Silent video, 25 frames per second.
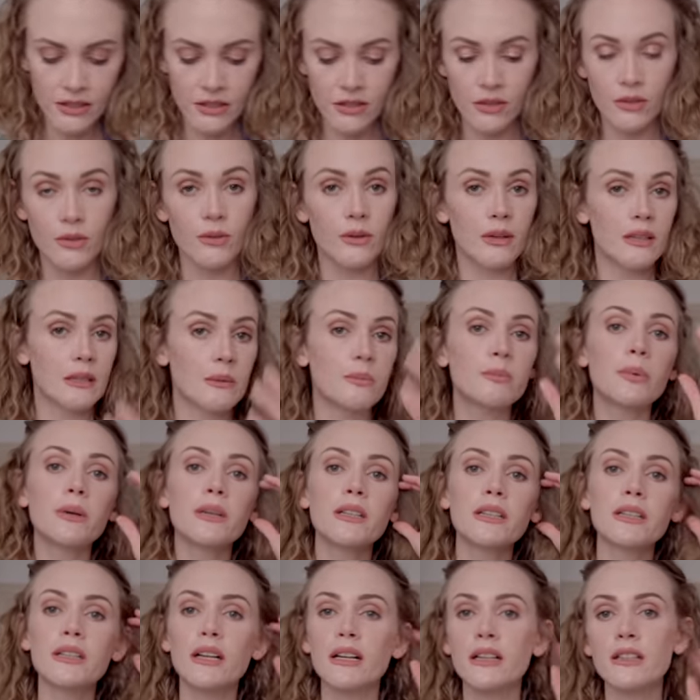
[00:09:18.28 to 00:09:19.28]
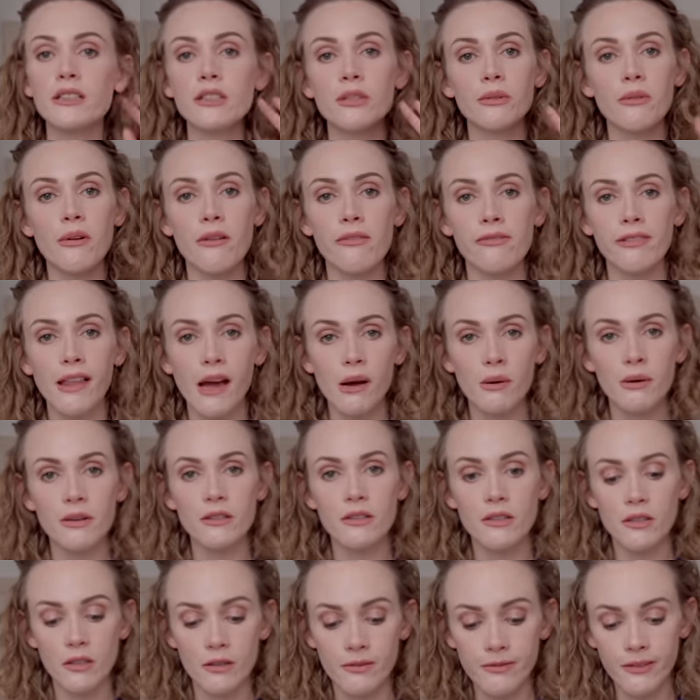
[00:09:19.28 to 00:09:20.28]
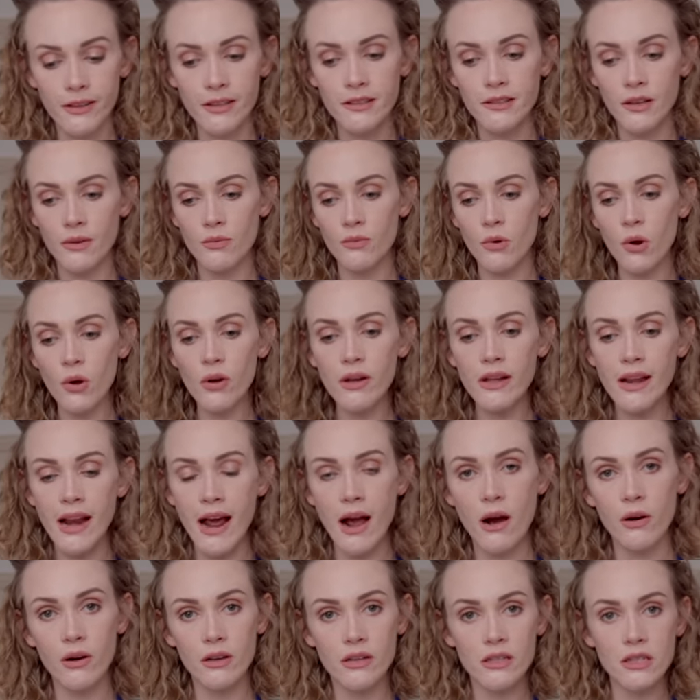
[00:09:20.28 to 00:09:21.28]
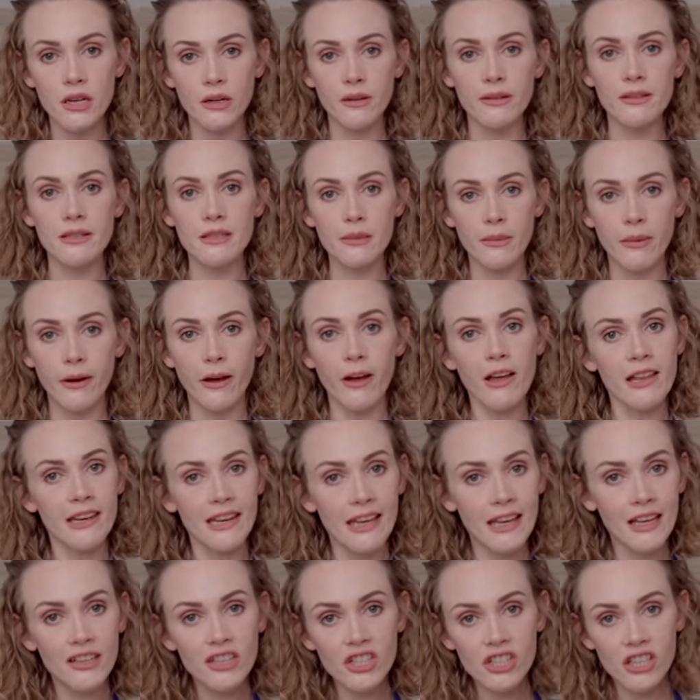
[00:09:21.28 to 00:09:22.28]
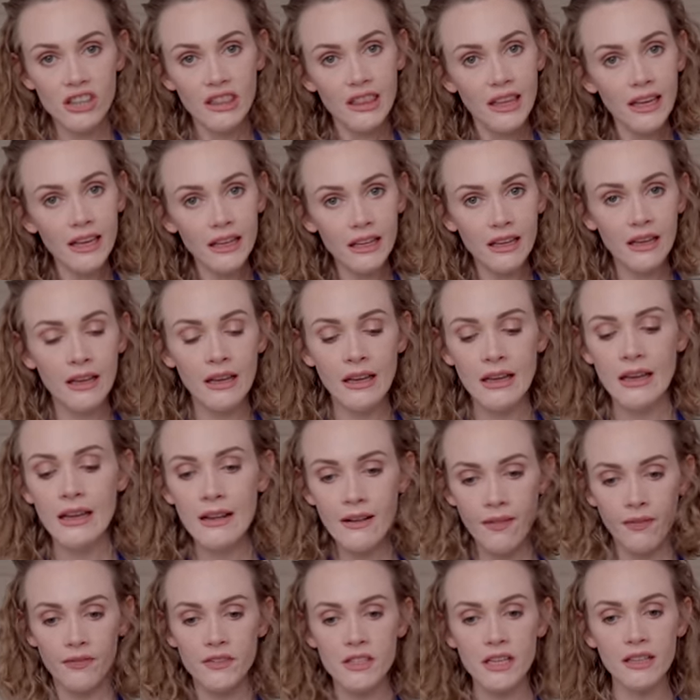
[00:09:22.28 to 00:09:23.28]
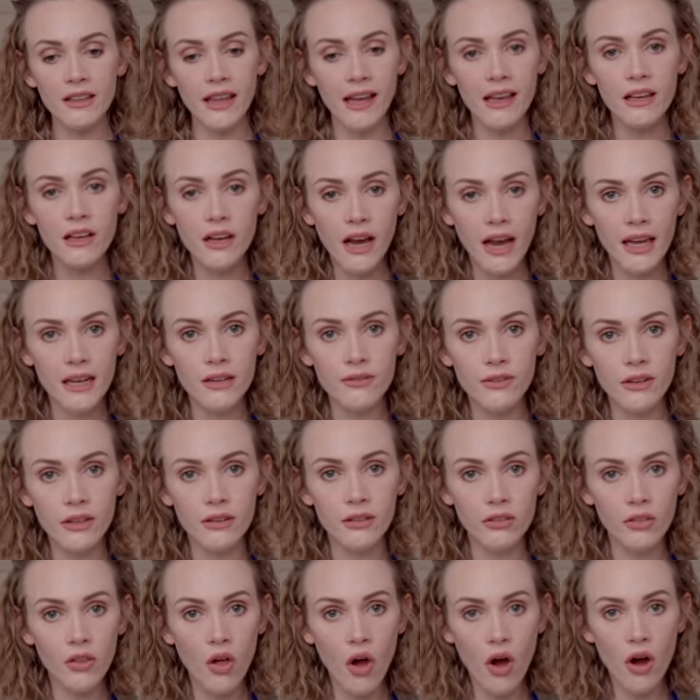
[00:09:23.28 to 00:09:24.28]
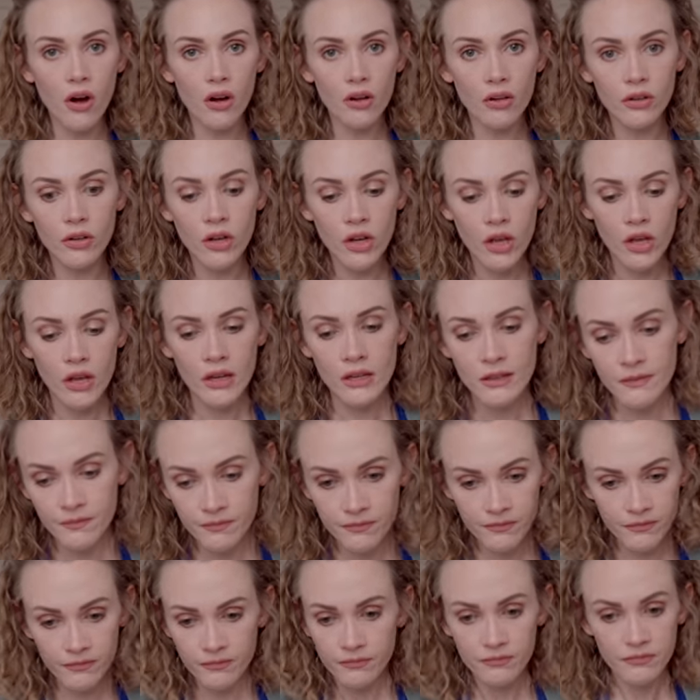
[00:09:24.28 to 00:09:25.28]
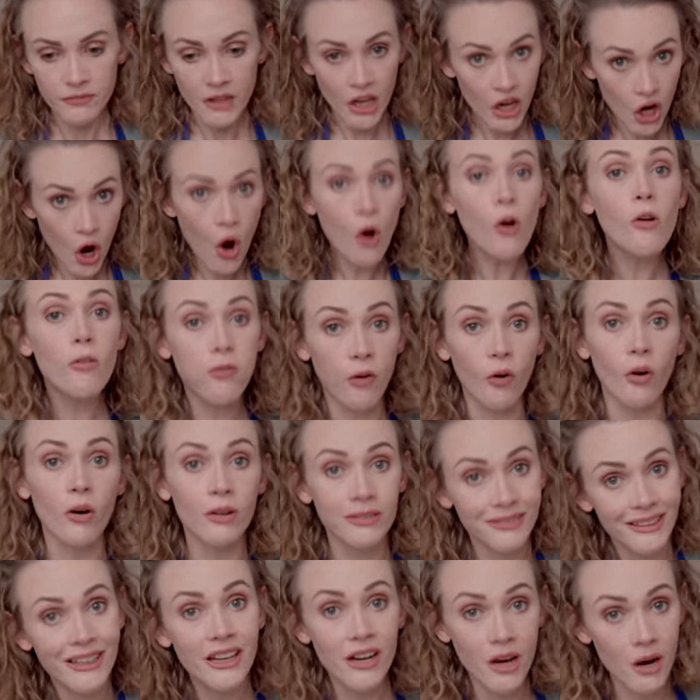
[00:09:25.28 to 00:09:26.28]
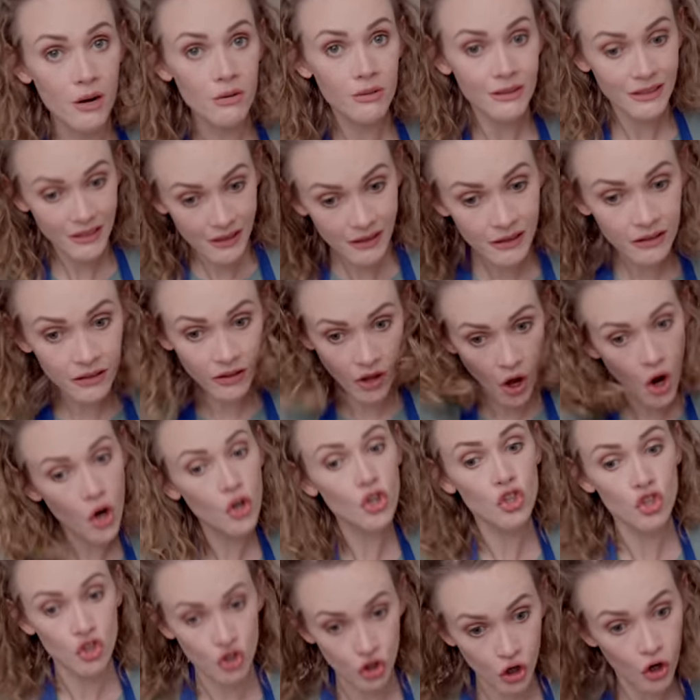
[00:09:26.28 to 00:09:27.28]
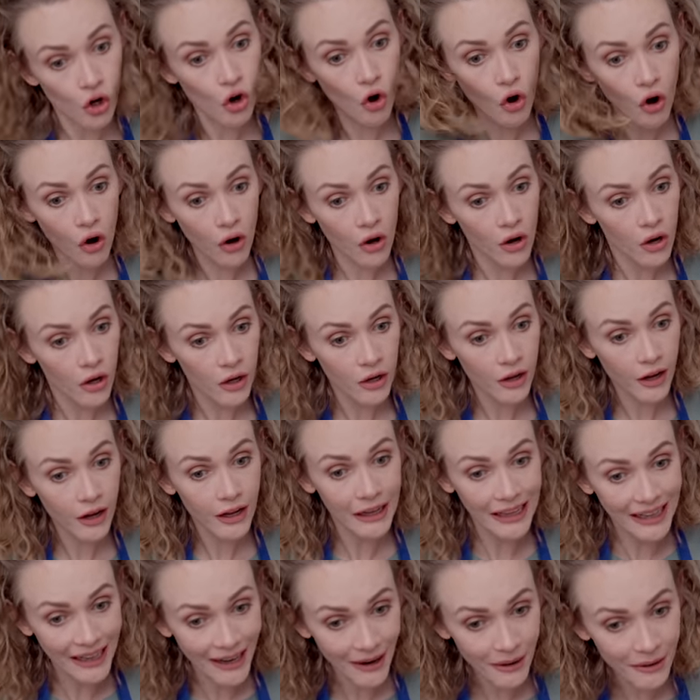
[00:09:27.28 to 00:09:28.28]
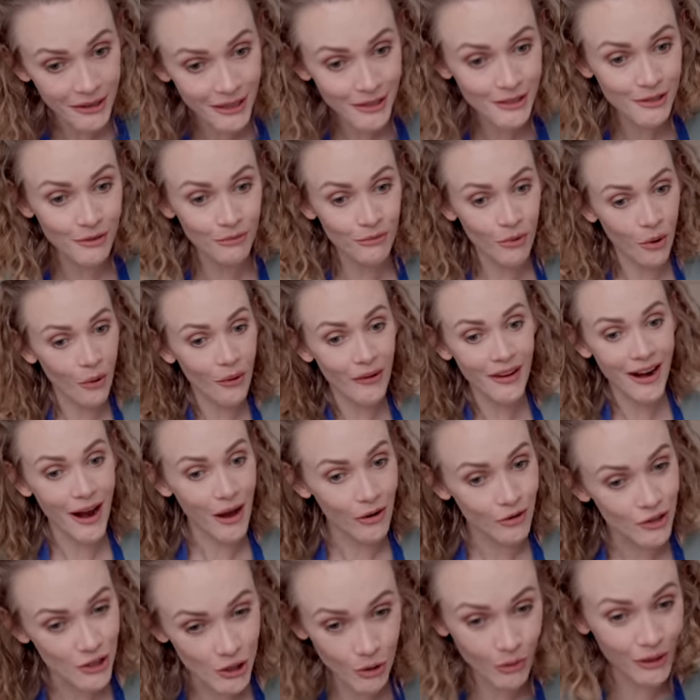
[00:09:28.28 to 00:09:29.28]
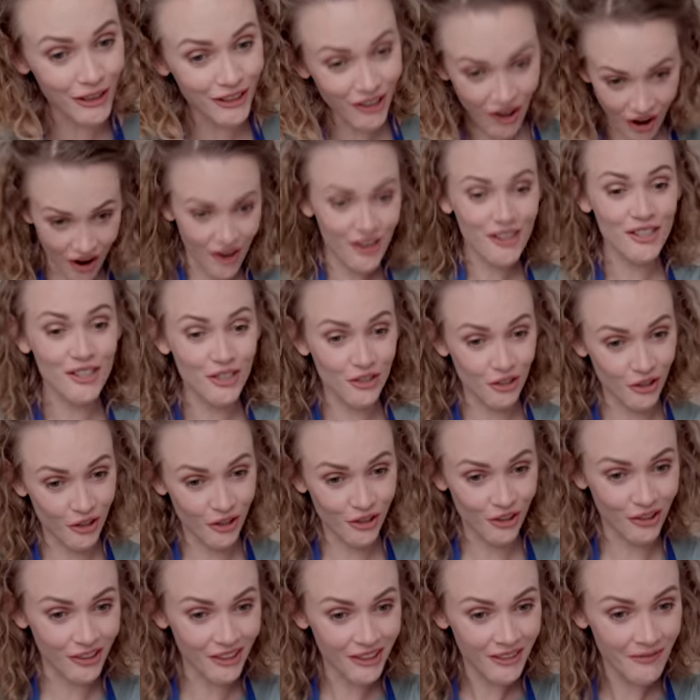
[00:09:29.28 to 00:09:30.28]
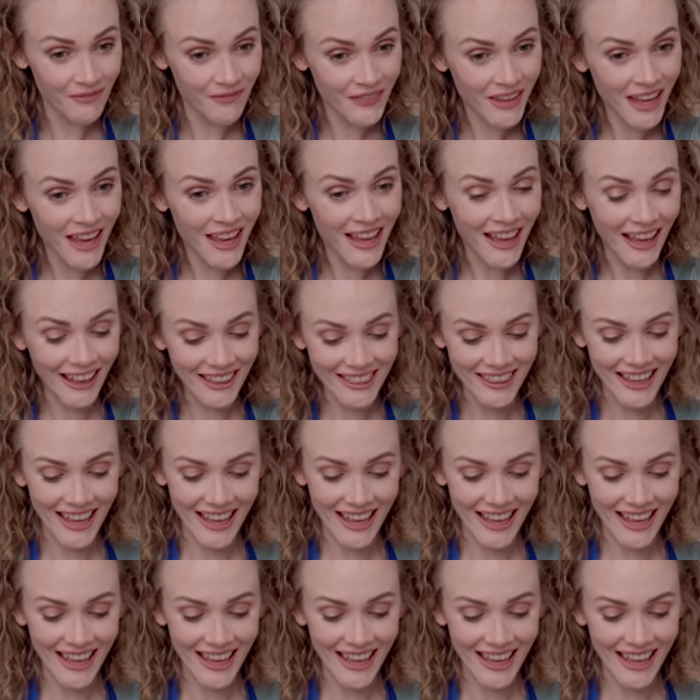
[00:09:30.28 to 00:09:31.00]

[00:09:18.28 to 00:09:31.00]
to do is put it onto a floured surface and roll it out until it's about an inch thick, into like kind of a long, an oval, you know? It's like a long circle. I need to roll it out into a long circle, and